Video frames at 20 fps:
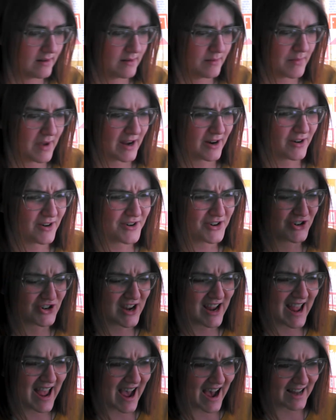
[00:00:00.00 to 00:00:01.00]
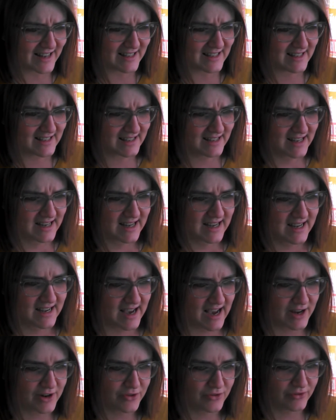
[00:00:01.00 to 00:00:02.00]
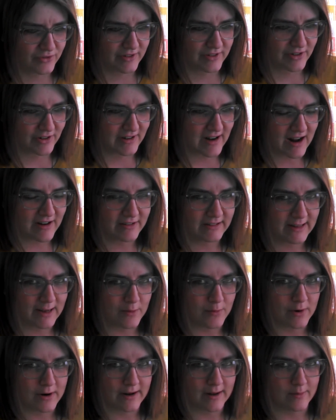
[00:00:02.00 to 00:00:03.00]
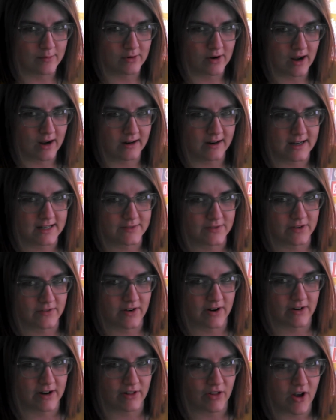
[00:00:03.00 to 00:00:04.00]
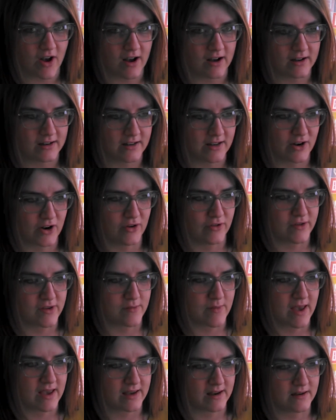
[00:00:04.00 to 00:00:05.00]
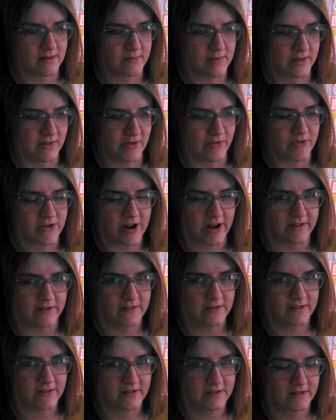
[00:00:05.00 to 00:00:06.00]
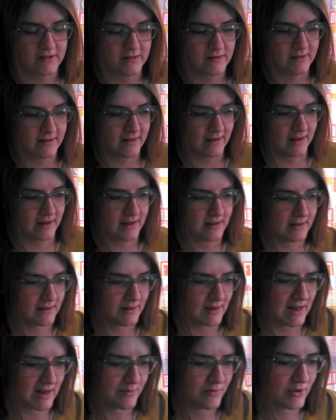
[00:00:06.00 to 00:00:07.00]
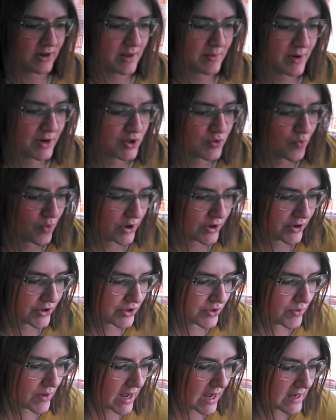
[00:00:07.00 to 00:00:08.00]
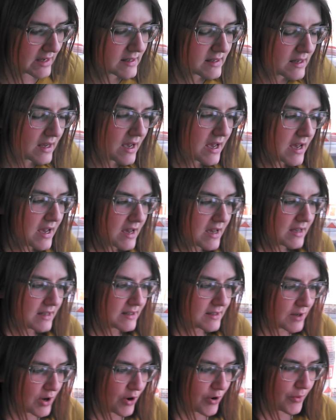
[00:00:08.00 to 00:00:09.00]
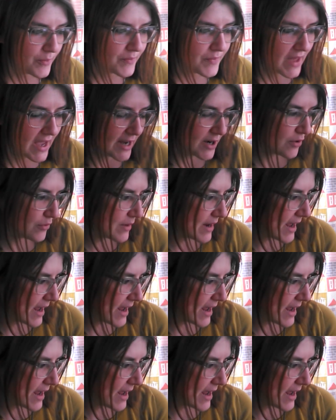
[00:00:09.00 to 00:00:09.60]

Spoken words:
my crochet hats, they're not really a work in progress for very long. You know, you make them and then they're done in pretty much 1 or 2 days. So I don't